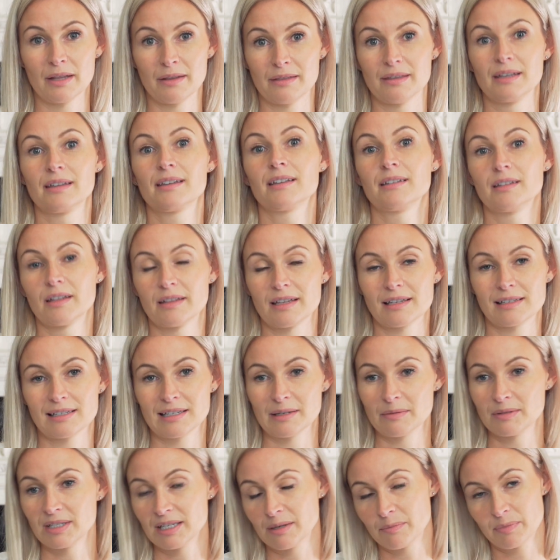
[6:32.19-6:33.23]
and thinking that they
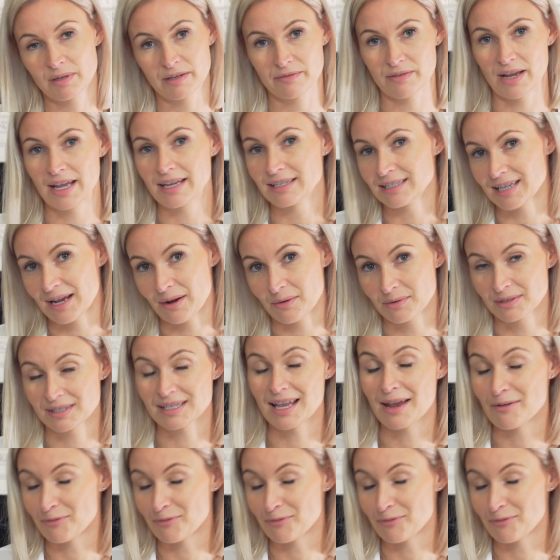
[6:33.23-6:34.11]
sleep deeply for 8 hours